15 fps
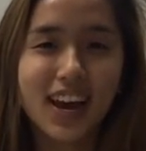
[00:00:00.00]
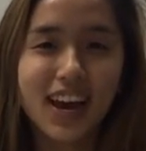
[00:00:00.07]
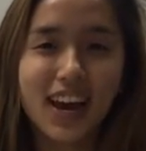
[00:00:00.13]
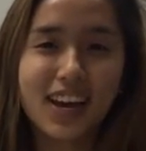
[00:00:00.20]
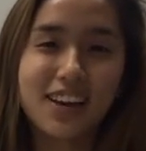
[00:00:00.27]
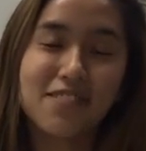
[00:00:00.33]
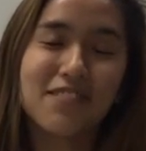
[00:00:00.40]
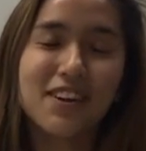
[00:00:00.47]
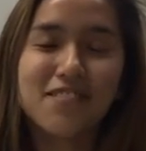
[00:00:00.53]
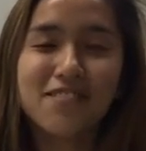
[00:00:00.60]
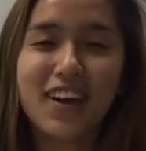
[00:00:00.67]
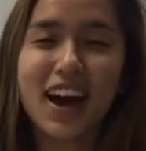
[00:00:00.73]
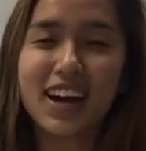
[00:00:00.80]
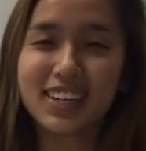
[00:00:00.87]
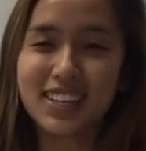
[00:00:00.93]
And a fun
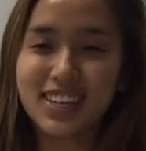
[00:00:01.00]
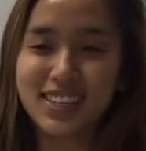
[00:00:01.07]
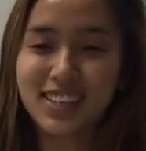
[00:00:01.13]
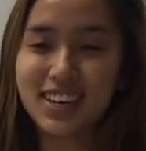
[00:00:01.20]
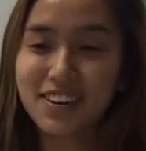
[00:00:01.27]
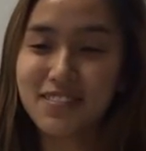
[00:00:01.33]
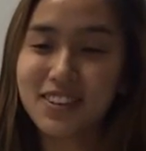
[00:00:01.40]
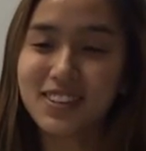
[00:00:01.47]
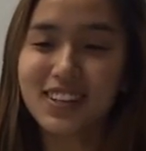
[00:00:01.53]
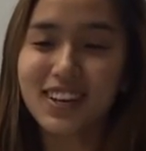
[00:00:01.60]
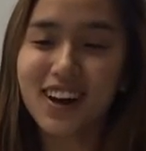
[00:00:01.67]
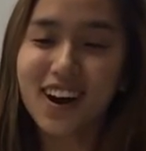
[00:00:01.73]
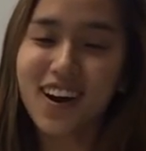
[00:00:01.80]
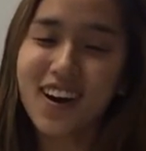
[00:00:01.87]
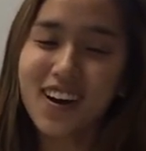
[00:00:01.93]
fact is that if you took
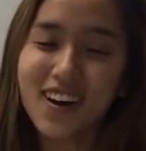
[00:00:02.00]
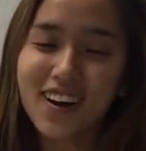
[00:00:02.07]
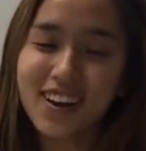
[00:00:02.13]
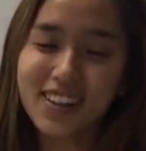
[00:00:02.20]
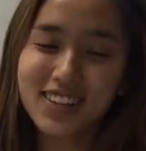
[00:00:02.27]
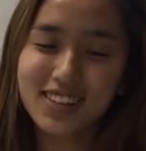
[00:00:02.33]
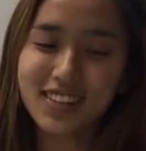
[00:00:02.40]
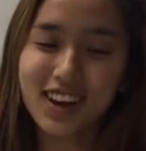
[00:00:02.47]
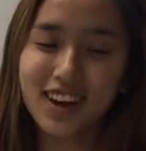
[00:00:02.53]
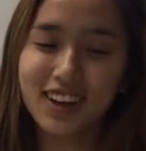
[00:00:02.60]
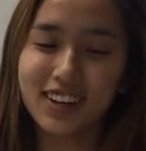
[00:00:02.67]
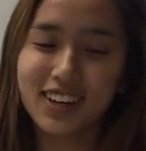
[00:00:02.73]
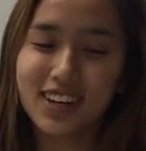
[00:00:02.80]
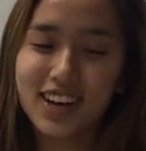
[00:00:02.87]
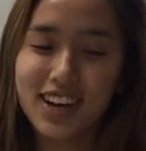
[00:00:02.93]
all the salt
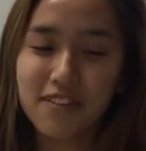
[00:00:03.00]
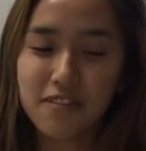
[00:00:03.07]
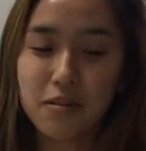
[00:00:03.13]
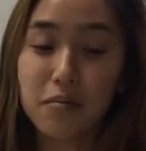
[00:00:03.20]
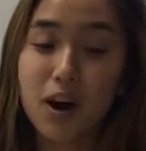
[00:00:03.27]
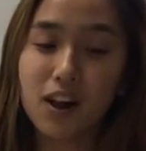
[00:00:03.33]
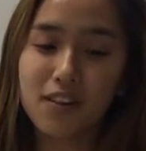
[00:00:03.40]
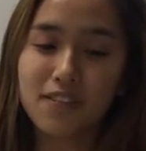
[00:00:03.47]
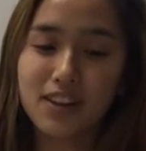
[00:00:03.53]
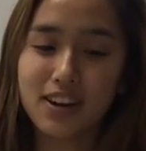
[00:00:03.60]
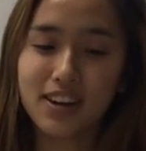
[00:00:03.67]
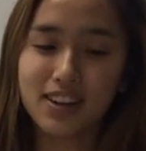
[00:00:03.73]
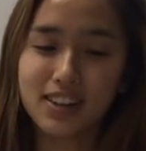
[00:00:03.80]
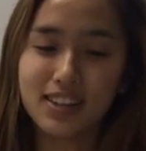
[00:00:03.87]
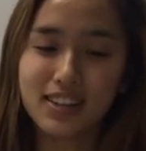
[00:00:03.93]
from all of the
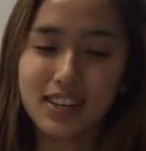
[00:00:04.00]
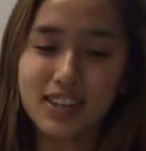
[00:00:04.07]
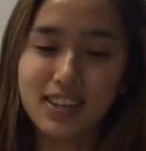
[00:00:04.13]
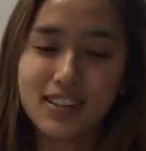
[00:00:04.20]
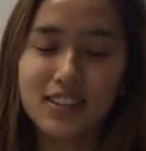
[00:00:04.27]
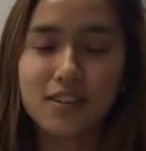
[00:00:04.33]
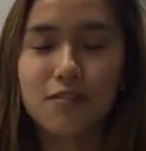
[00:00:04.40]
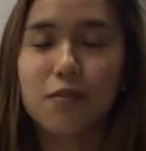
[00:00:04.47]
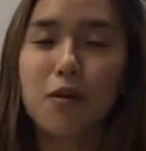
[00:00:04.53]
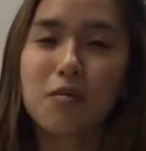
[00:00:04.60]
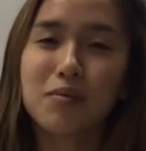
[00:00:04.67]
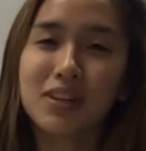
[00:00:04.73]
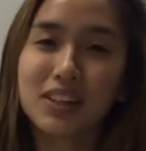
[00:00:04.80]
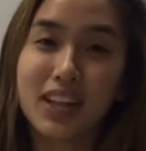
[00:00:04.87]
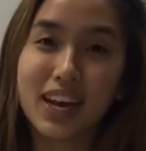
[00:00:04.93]
Earth's seas, you'd form
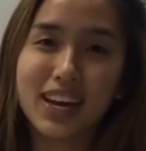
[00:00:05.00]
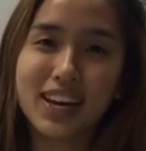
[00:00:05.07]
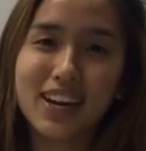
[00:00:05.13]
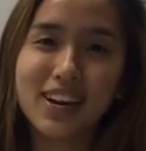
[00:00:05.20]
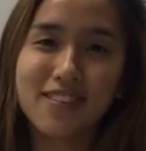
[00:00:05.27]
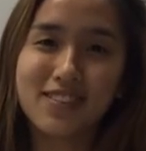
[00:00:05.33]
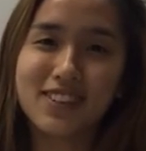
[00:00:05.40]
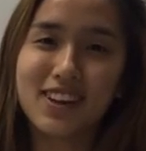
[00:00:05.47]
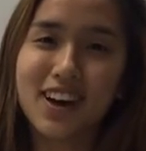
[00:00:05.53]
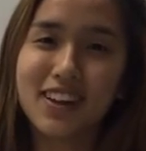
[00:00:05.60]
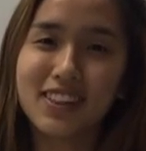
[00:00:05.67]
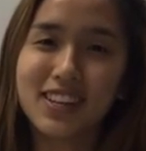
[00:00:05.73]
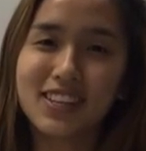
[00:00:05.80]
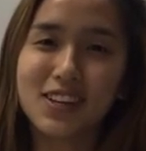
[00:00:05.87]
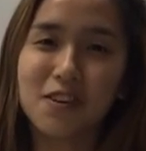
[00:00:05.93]
a layer of salt
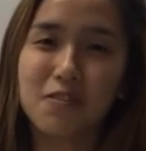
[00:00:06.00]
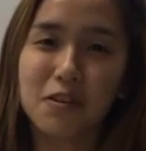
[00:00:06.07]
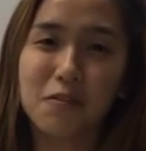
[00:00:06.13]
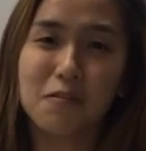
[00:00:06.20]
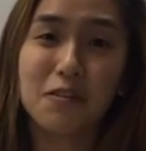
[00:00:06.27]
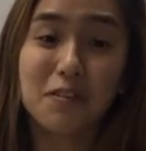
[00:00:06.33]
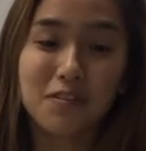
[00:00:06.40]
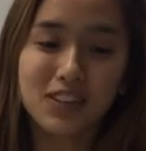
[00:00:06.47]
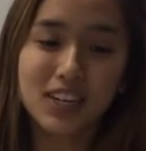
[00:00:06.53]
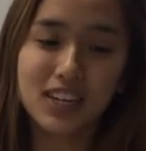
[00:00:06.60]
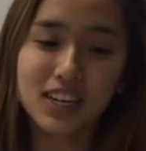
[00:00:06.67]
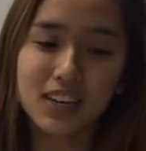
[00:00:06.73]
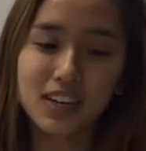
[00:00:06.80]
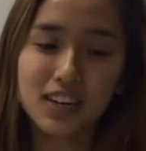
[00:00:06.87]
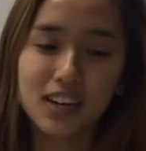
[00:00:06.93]
that's over
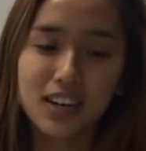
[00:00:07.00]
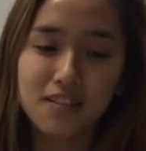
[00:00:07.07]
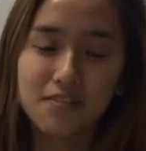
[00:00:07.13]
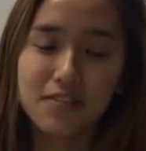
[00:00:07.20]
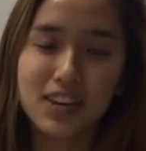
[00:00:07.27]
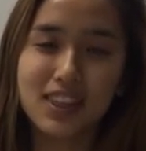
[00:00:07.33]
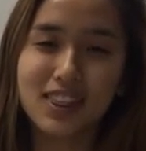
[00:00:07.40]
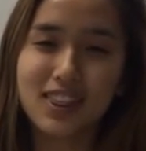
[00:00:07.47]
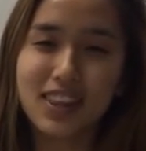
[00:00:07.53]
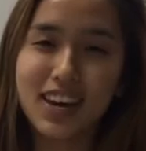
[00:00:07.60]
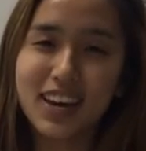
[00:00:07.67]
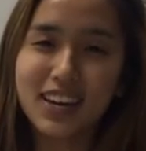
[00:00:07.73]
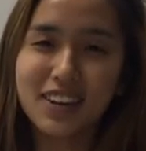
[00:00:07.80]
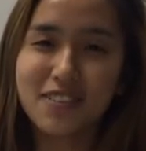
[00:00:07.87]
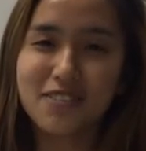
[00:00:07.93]
50 feet
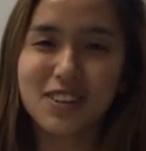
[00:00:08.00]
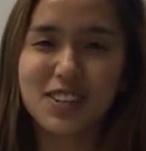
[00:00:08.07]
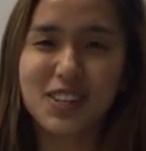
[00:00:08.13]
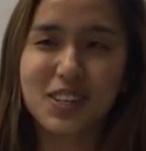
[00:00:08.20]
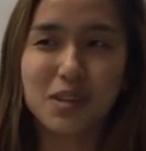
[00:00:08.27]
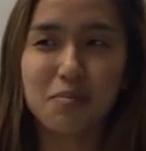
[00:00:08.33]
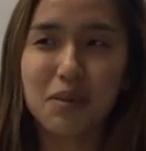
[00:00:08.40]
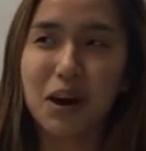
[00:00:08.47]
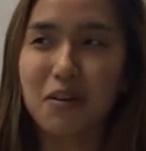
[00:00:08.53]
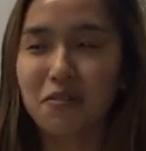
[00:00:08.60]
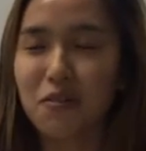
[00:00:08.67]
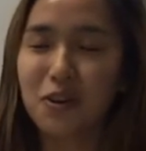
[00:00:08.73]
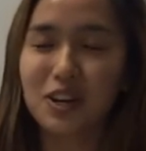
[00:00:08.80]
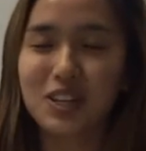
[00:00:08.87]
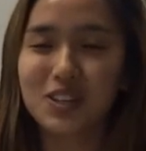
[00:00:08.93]
thick, which is about
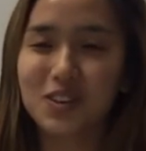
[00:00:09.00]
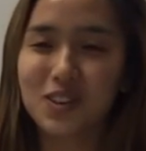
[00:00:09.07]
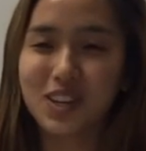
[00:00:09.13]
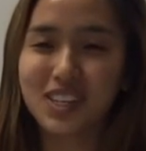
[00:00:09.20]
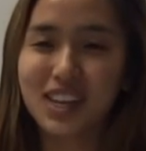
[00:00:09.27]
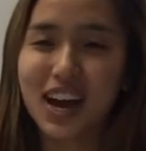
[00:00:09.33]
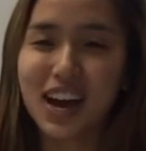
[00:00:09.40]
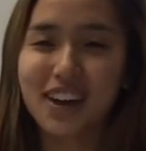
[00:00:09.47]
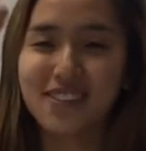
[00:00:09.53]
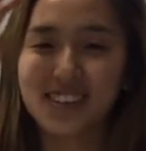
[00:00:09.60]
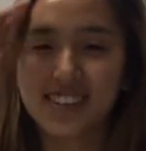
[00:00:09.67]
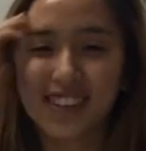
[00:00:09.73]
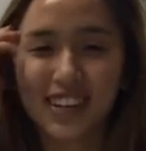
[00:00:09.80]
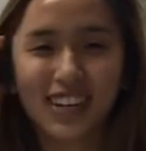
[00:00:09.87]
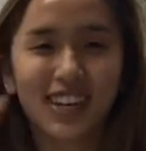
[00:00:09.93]
40 stories high,
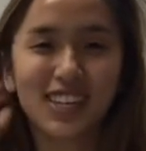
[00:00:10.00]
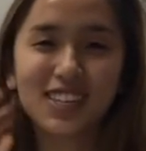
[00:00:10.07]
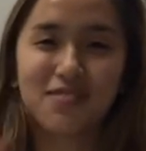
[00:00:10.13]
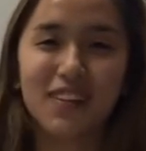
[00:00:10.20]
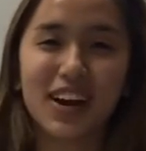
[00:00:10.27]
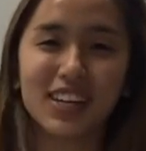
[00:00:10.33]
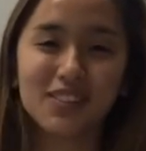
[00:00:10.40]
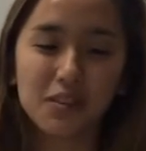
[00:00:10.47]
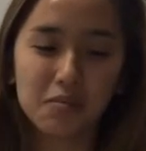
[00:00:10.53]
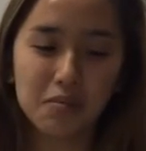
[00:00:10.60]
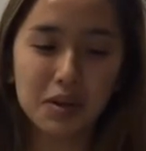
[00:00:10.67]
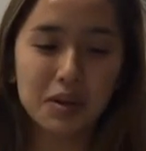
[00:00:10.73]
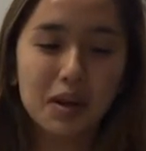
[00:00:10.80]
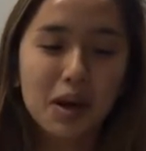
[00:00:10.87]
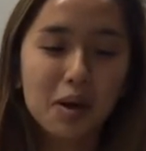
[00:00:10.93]
which the kids' minds will
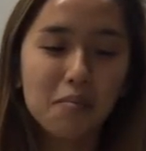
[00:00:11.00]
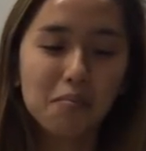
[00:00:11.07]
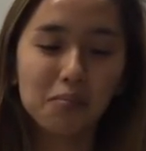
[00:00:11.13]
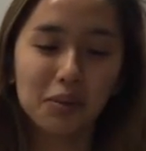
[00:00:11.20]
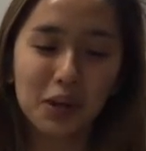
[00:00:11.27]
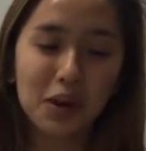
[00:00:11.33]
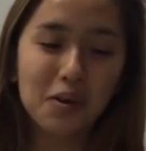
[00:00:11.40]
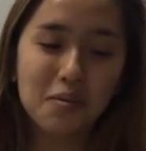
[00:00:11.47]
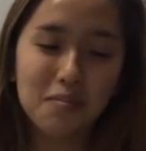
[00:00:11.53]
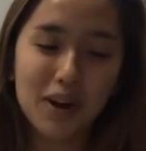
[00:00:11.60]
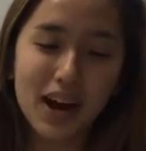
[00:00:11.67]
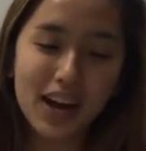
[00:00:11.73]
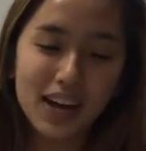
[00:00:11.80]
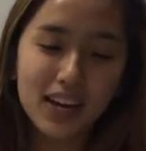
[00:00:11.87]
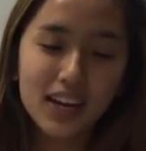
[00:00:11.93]
be blown
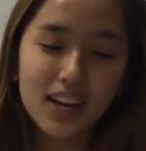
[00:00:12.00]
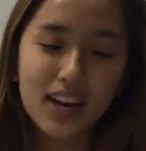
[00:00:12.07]
by.